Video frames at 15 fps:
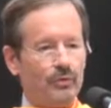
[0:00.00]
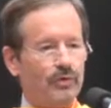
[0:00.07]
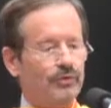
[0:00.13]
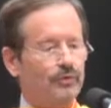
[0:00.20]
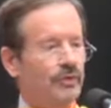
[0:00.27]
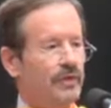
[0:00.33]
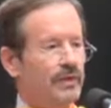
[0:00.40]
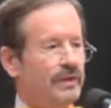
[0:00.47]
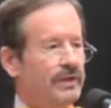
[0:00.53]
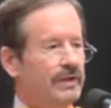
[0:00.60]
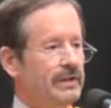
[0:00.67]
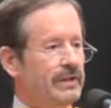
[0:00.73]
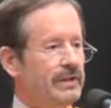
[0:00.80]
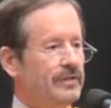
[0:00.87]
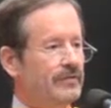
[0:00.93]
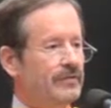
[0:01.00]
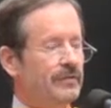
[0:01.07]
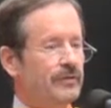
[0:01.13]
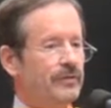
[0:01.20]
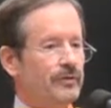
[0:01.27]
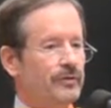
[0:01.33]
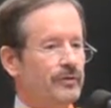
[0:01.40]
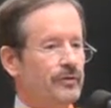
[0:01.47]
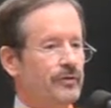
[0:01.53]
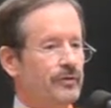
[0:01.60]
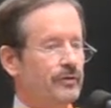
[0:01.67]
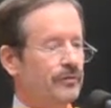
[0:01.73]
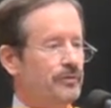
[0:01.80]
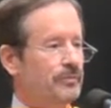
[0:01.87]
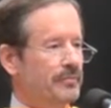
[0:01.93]
What's really easy for
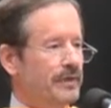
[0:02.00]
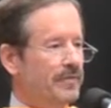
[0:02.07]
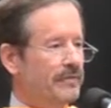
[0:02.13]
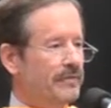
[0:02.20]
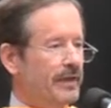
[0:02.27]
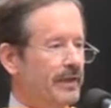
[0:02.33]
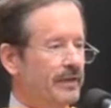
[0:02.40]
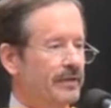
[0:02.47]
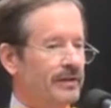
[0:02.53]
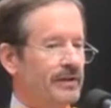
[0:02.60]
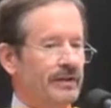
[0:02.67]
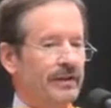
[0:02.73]
you, you may find,